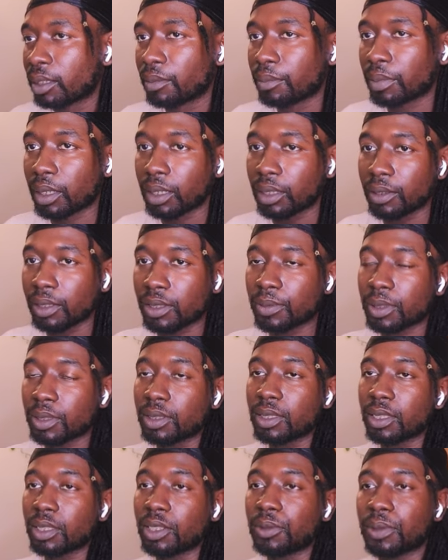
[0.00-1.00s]
But anyways, we'll
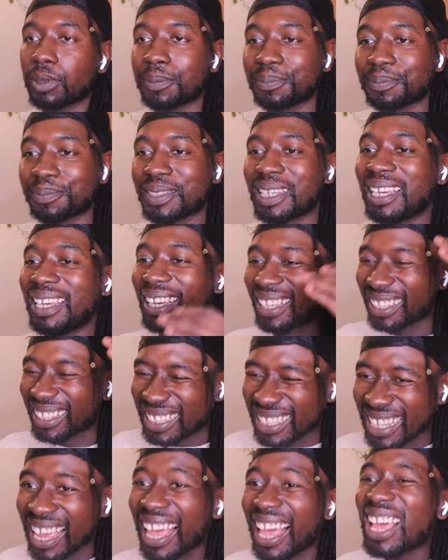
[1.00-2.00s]
continue on.
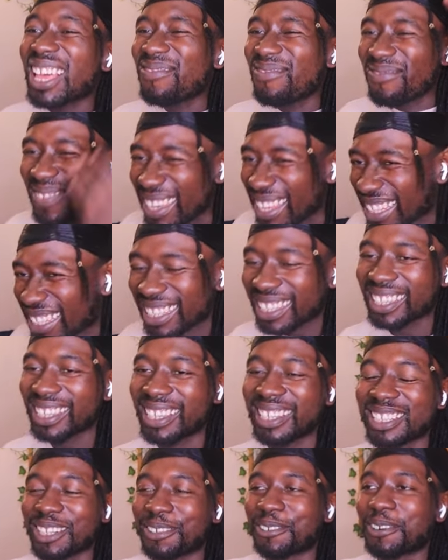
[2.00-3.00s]
Because
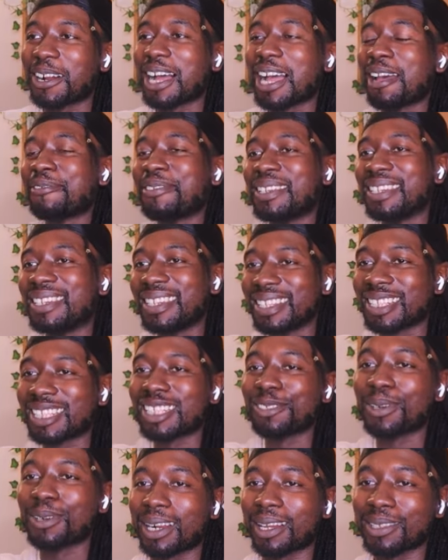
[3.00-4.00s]
Mitsuki's arrived and this is
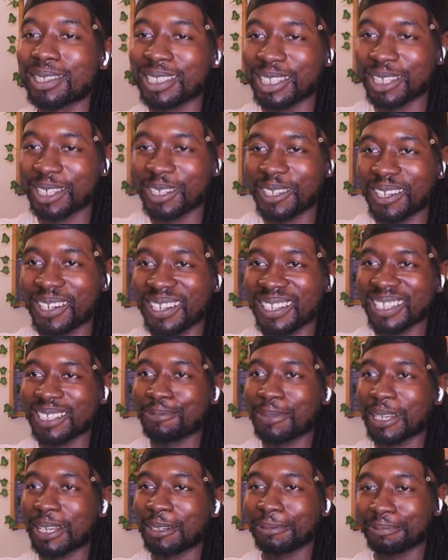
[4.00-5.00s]
was curious
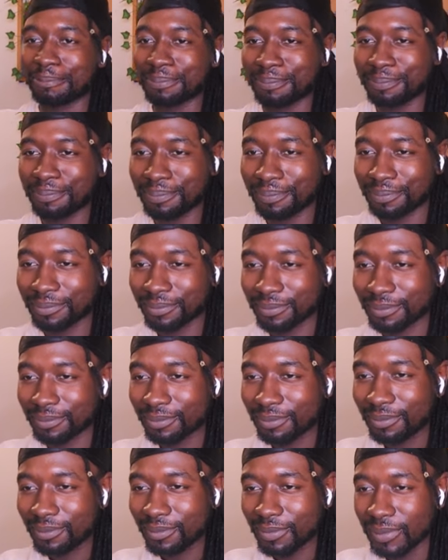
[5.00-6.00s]
about.
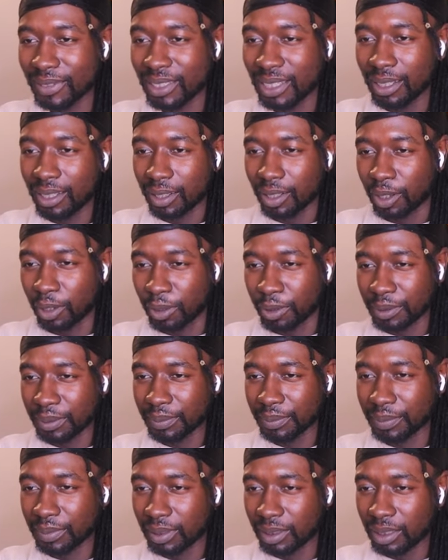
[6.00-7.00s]
Oh?
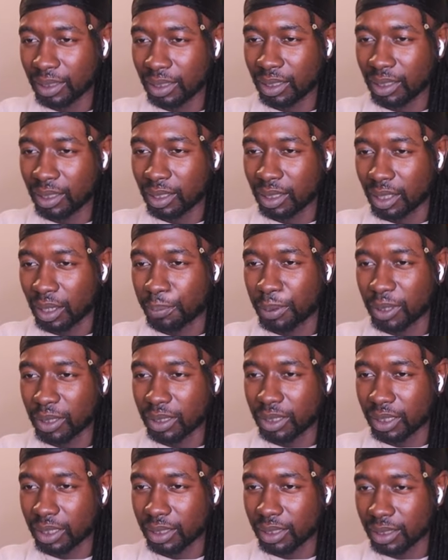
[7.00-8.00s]

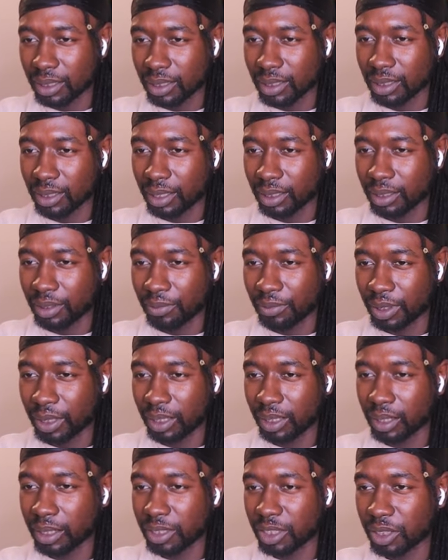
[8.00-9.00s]
Apologies. I didn't
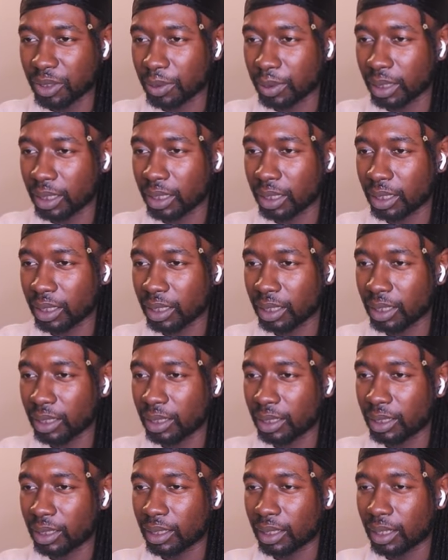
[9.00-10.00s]
realize you were here.
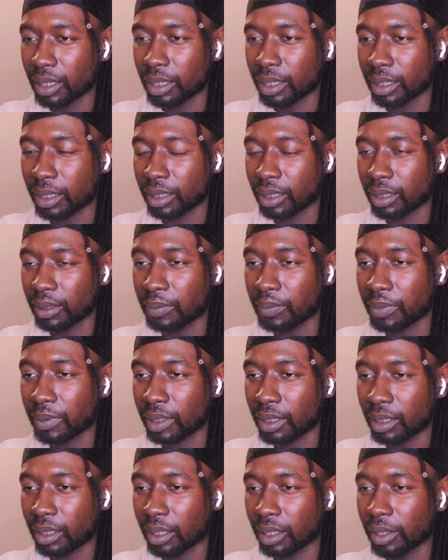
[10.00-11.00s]
I
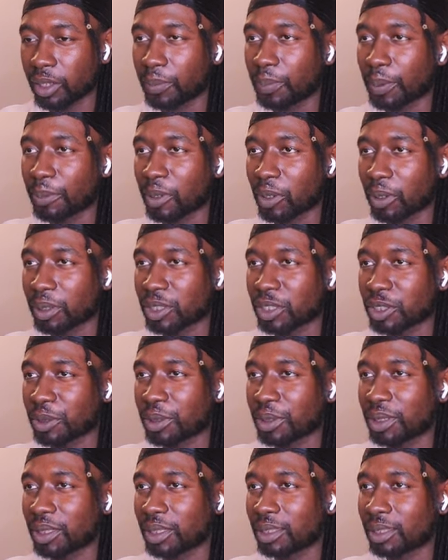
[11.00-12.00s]
hope I'm not
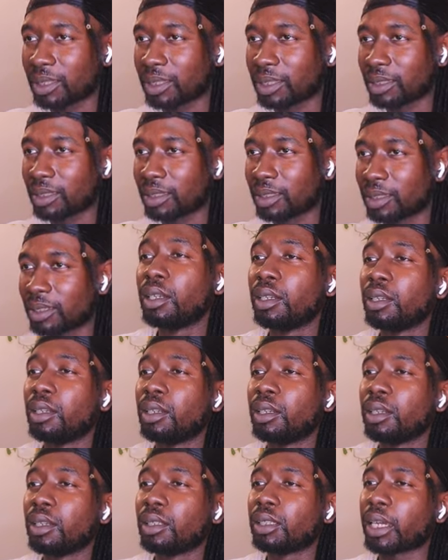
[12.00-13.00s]
intruding.
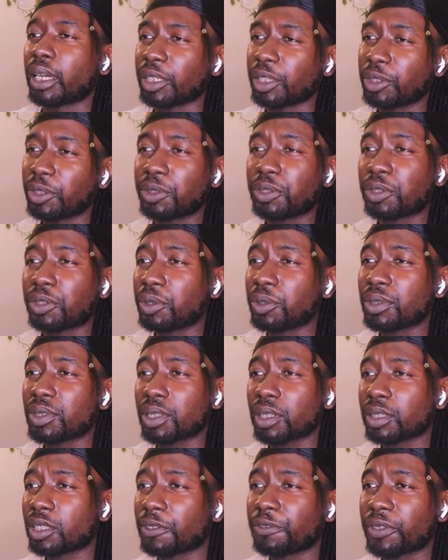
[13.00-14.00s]
That you'd do
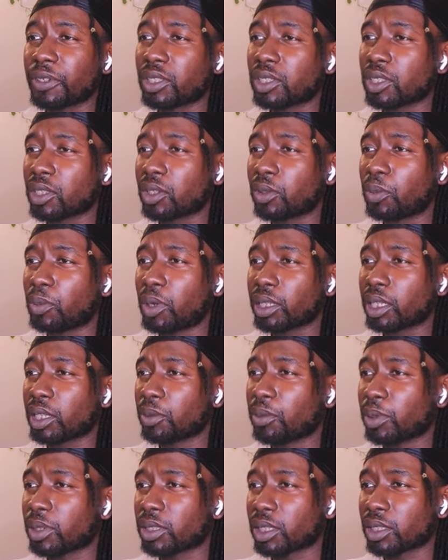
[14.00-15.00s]
such a thing to Kawaki
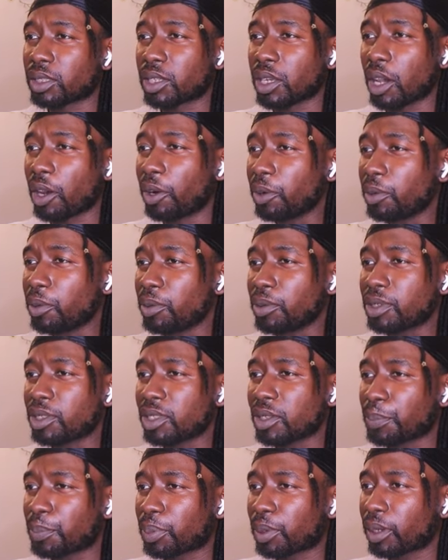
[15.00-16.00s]
was a total
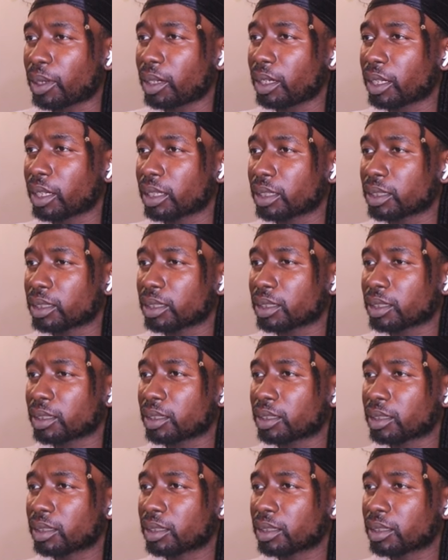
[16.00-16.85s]
surprise.